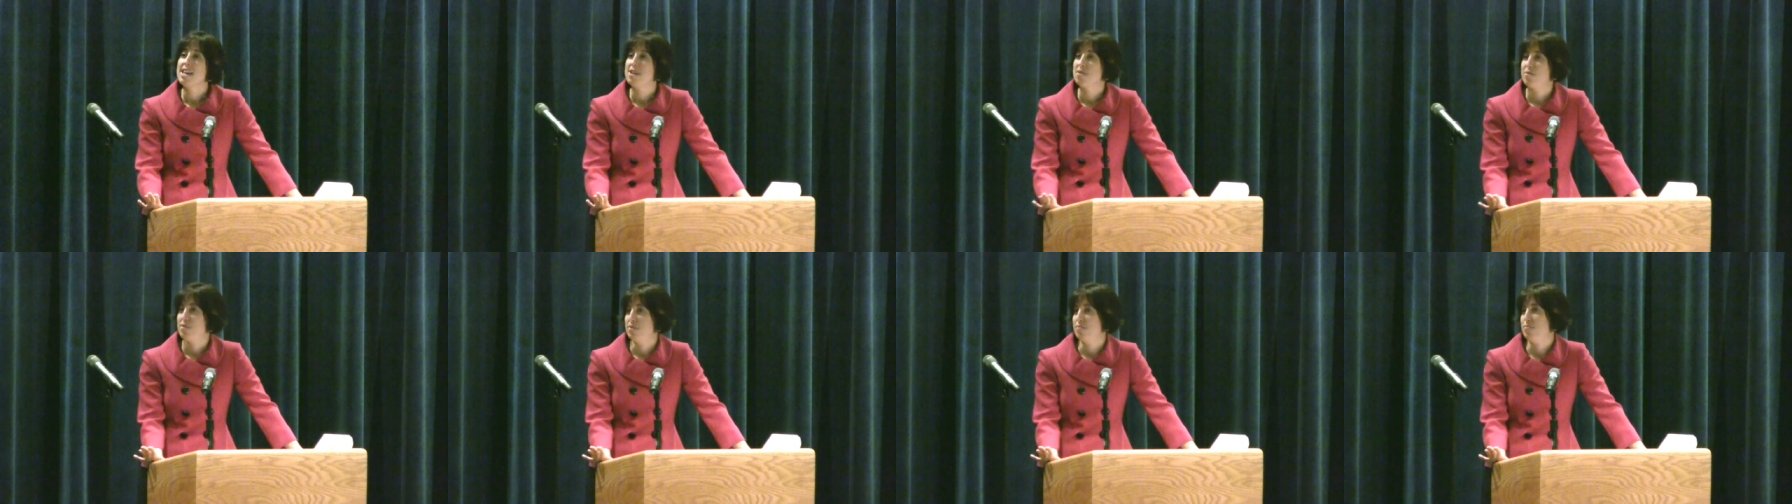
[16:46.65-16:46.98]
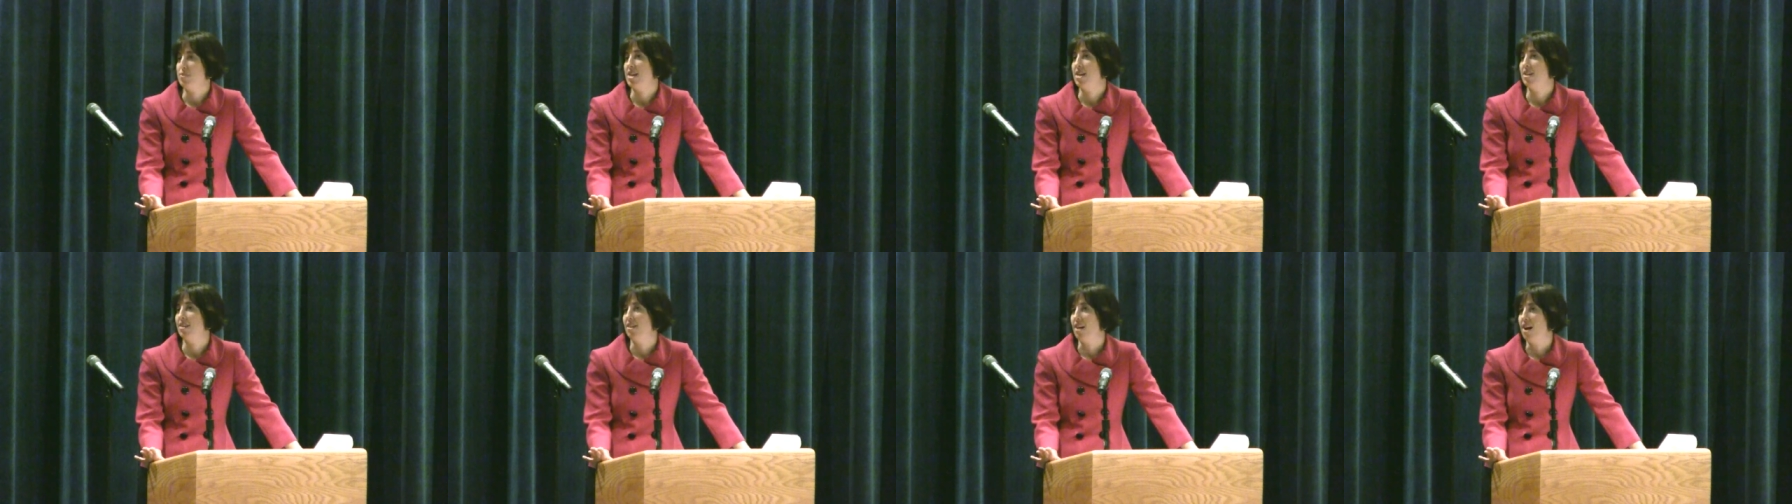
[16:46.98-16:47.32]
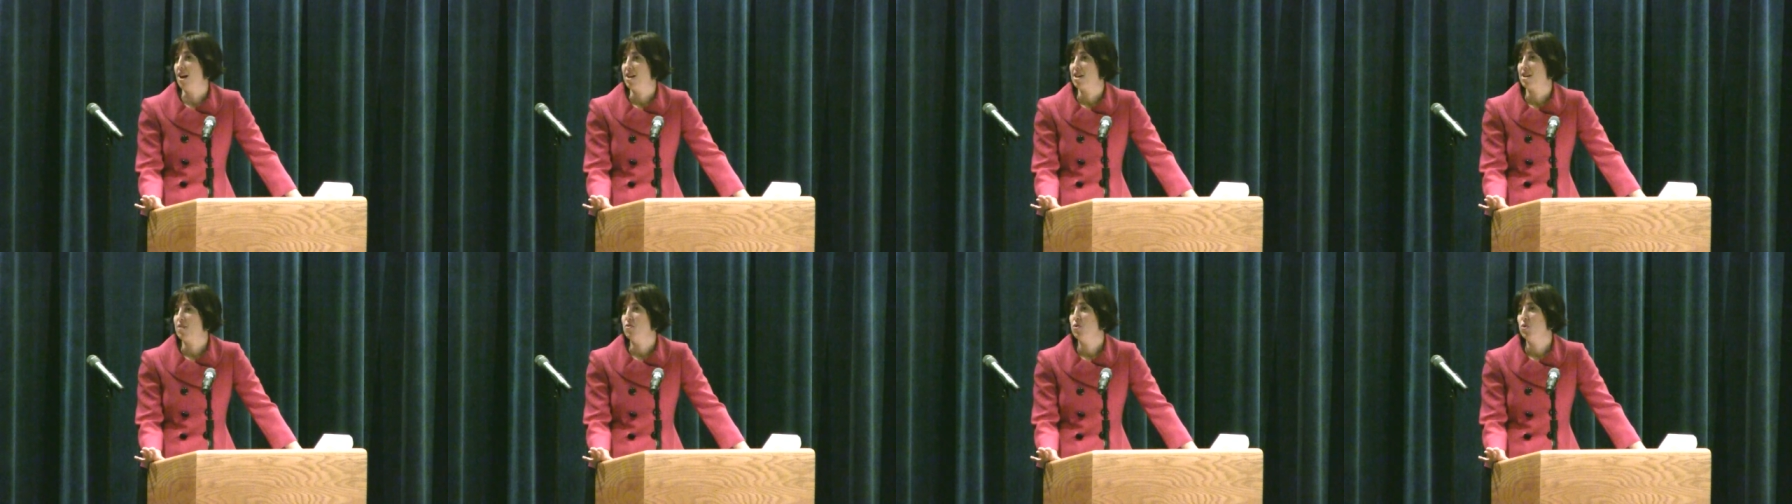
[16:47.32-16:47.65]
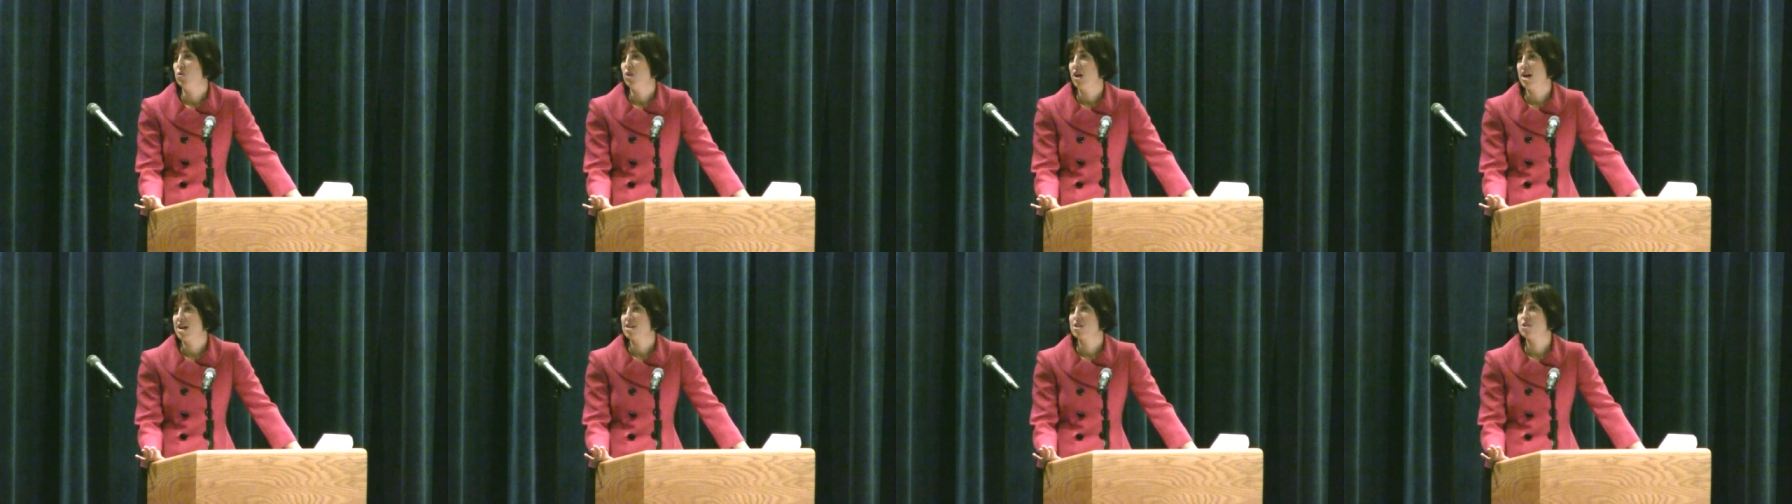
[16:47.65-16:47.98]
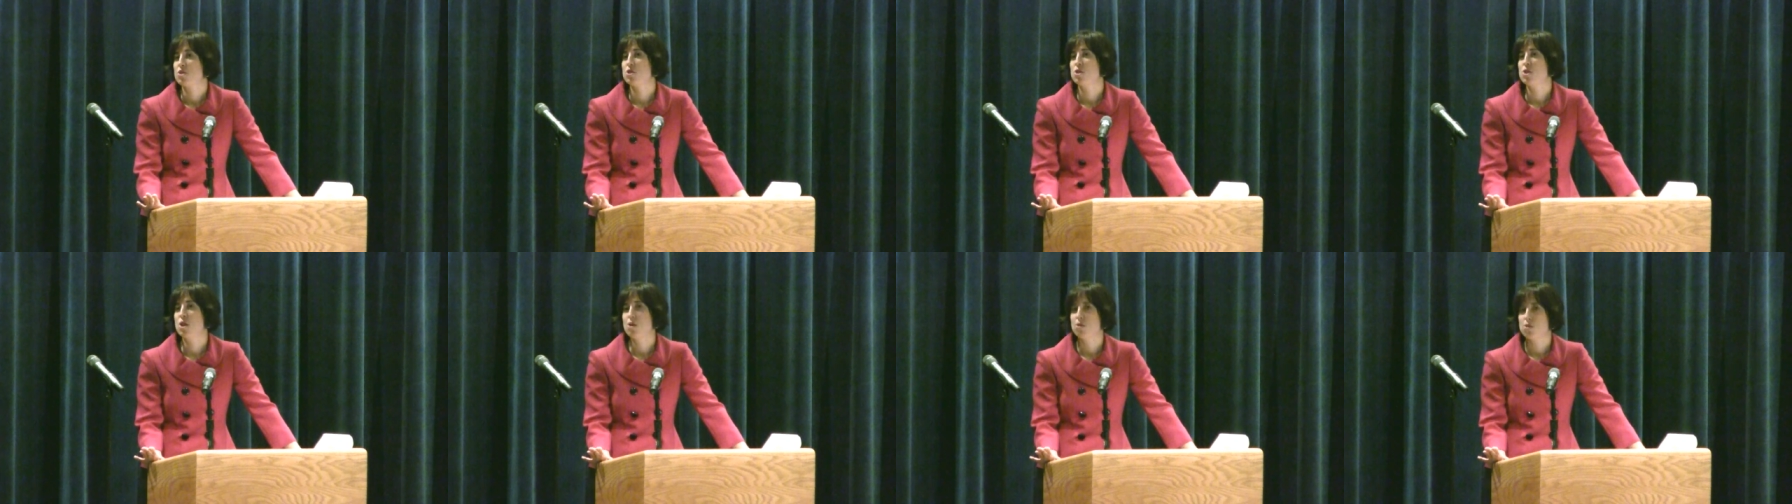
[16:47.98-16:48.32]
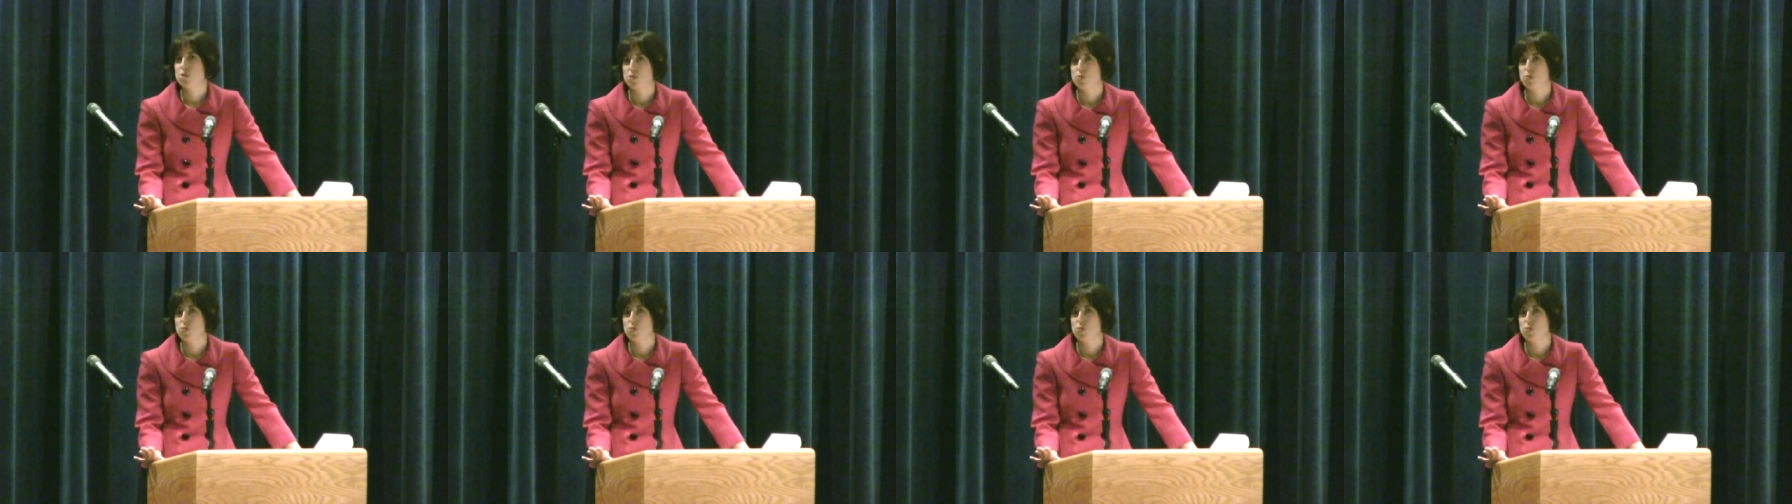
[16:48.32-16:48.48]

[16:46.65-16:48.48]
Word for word: even be in luck if you like snow